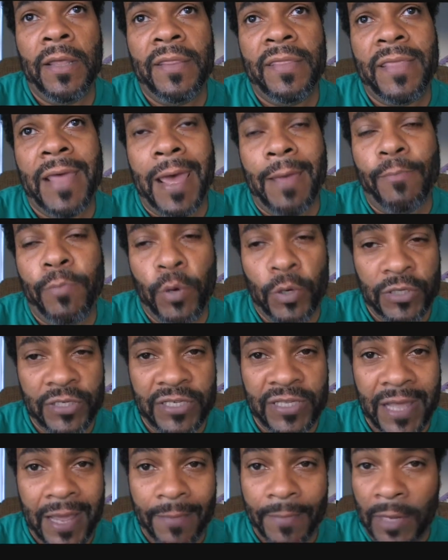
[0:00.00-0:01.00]
that puts
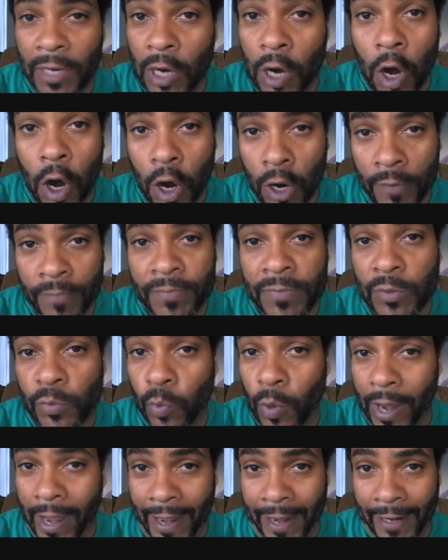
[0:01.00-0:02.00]
them in harm's
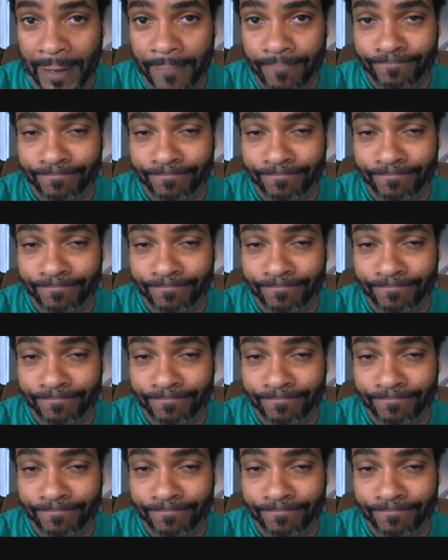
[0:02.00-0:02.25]
way.